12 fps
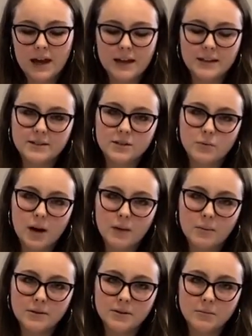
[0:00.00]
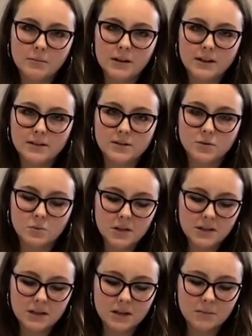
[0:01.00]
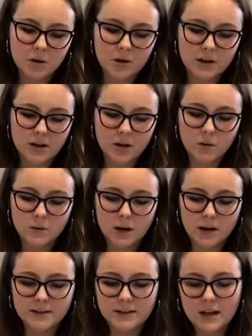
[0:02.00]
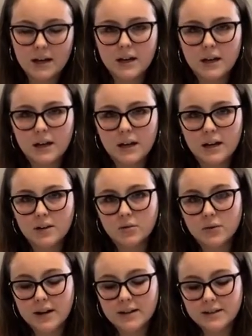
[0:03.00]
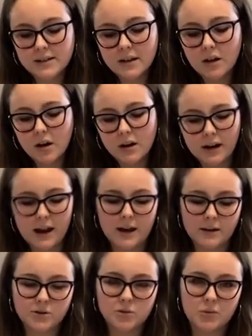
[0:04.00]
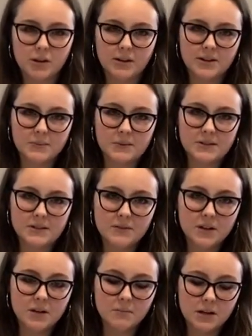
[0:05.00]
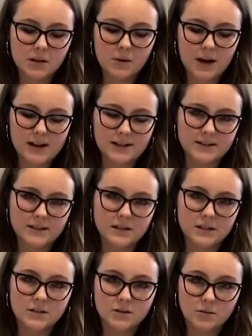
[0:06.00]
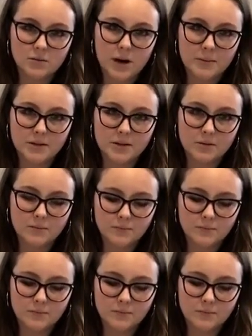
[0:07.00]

and as the ribosome begins to read the mRNA codons, it directs tRNA to bring the specific amino acid into the ribosome.